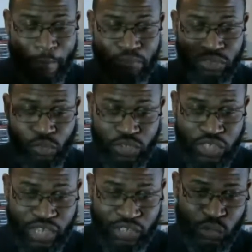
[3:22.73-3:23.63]
was
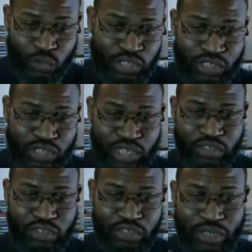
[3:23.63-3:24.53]
that UN
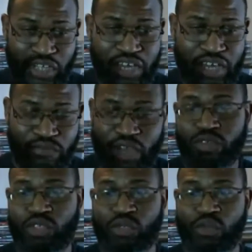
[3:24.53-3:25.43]
Adidas. My second
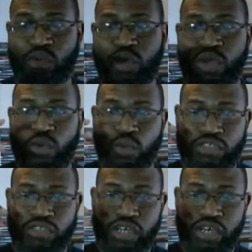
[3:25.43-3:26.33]
favorite shoe
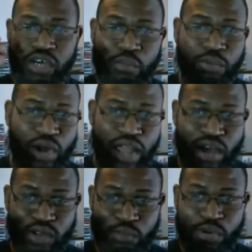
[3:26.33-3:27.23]
was the
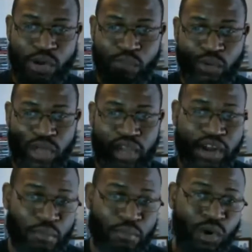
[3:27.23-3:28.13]
brown and purple
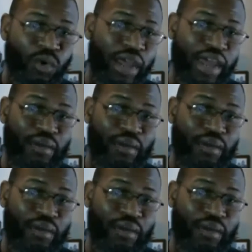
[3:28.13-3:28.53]
Air Moab.